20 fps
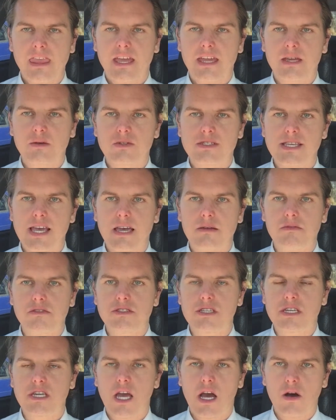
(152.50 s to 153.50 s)
He was able
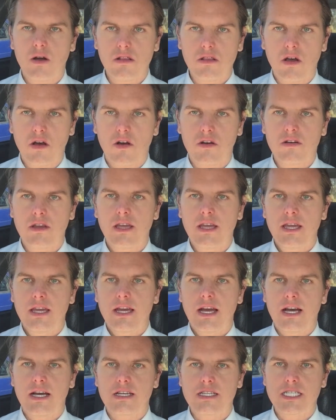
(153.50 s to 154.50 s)
to go along,
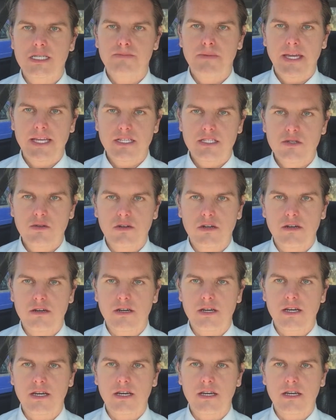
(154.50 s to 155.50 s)
speak to
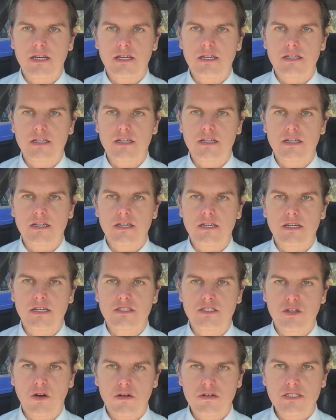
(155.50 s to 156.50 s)
a
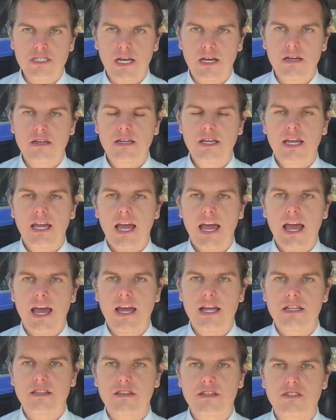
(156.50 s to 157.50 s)
doctor,
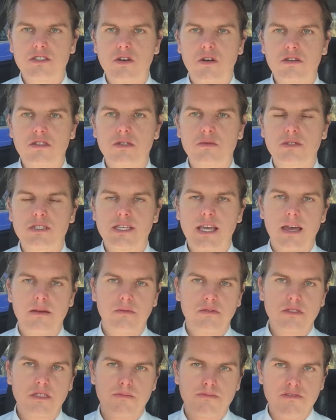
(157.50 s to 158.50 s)
and the doctor was
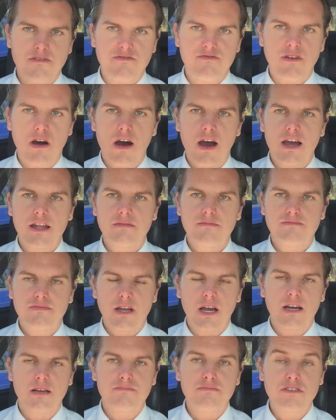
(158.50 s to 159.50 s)
able to
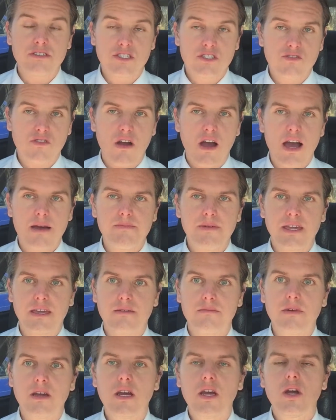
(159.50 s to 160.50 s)
prescribe
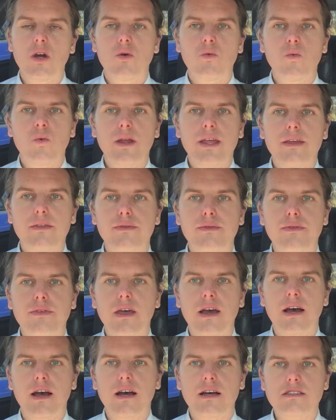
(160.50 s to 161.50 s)
him with
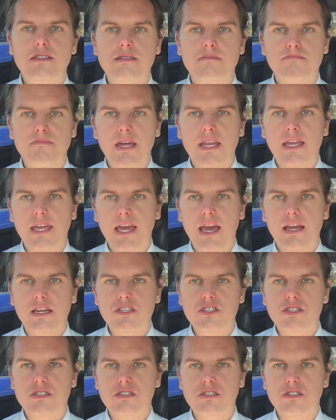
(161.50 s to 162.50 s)
some
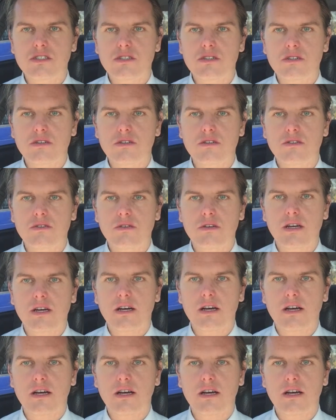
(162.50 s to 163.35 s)
medication to